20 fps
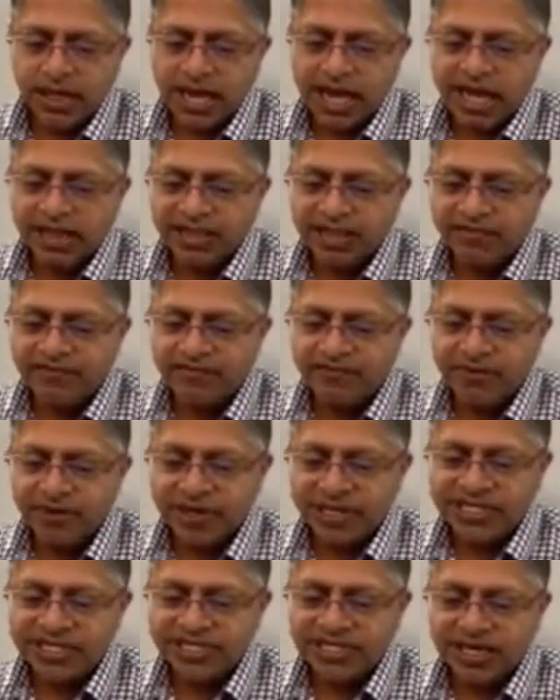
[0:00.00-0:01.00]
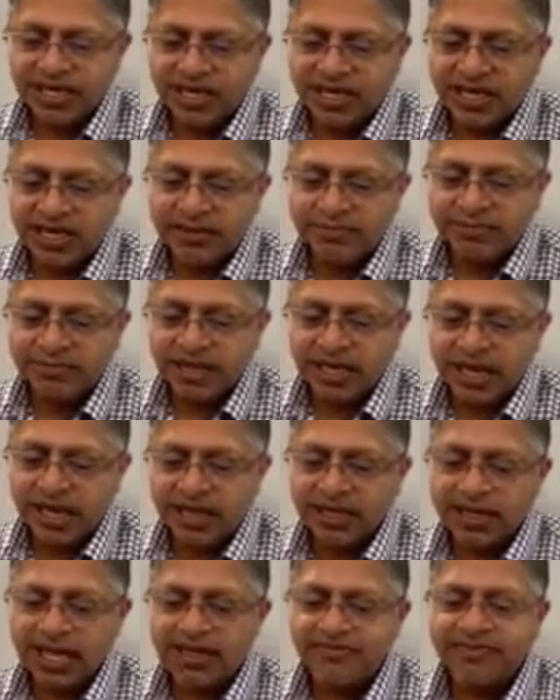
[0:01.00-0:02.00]
And then verse
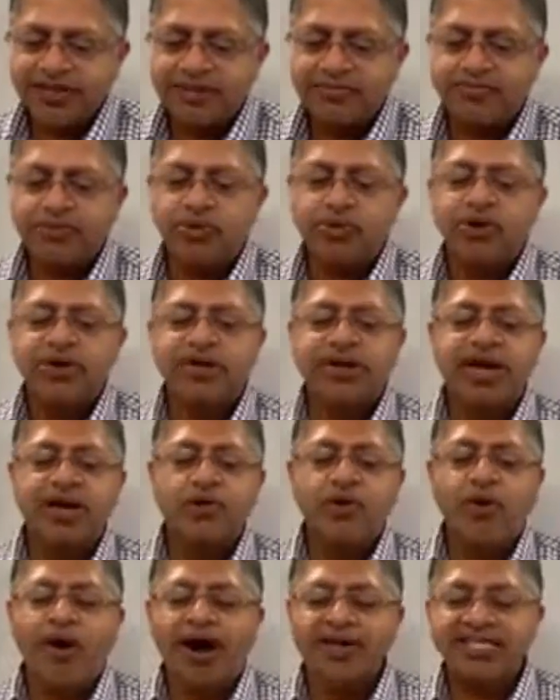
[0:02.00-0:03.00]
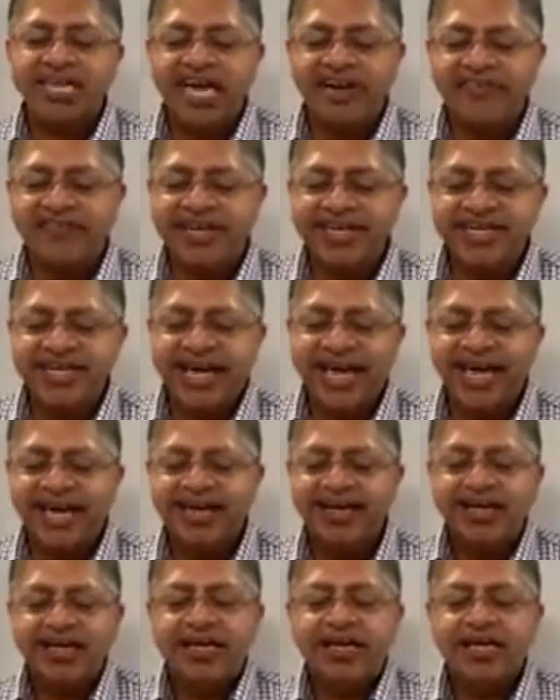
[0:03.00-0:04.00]
11, Mordecai walked every
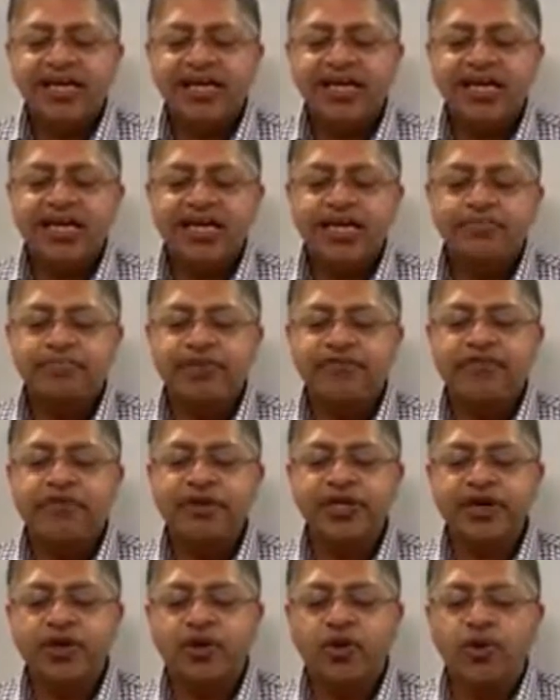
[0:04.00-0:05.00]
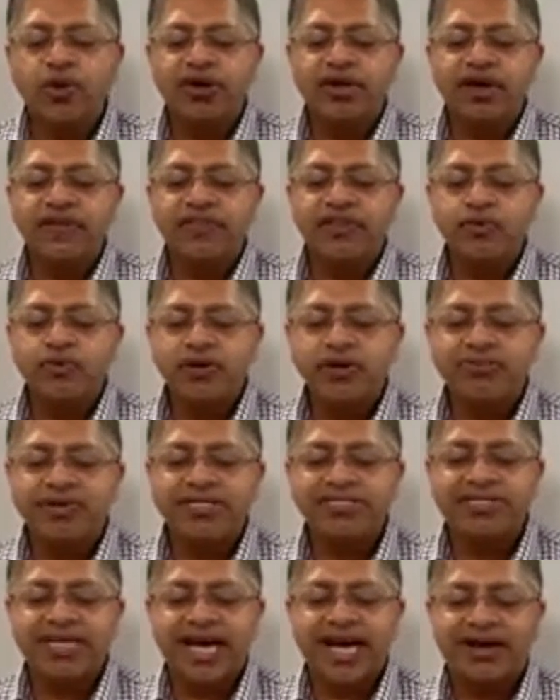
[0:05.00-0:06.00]
day before the court of the
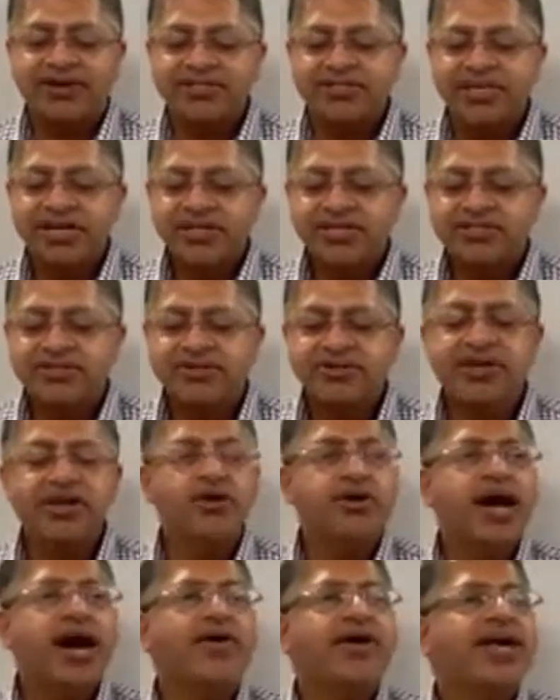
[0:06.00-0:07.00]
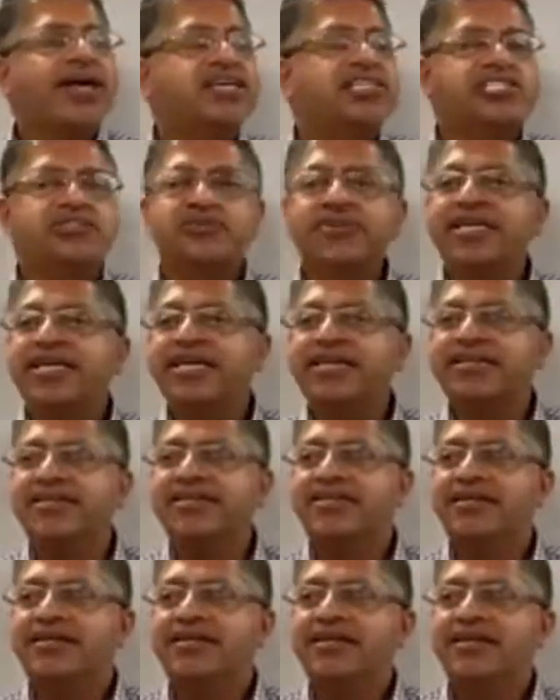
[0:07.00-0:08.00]
women's house to know how Esther did.
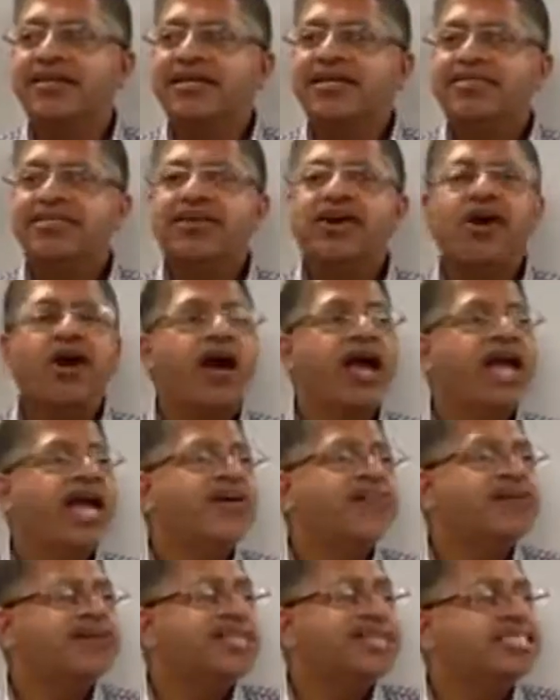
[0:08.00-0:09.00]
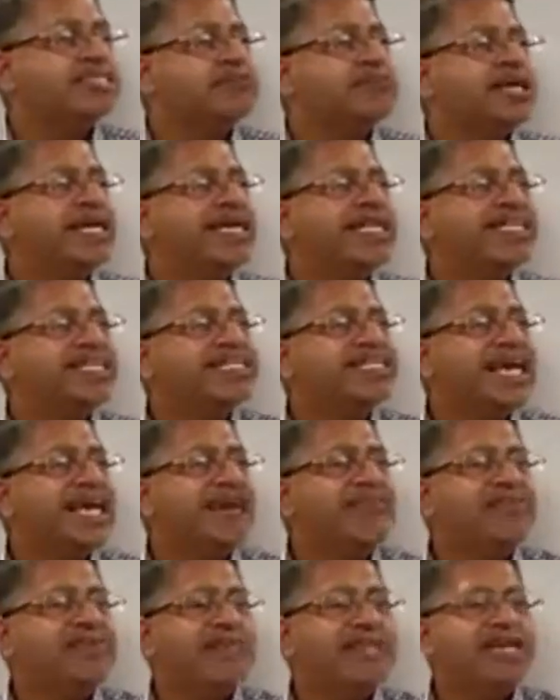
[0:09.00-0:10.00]
See,
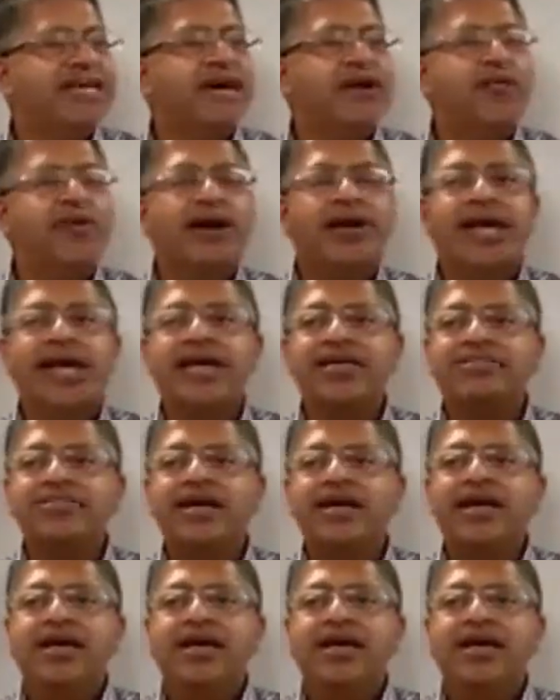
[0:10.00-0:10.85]
everything around Esther.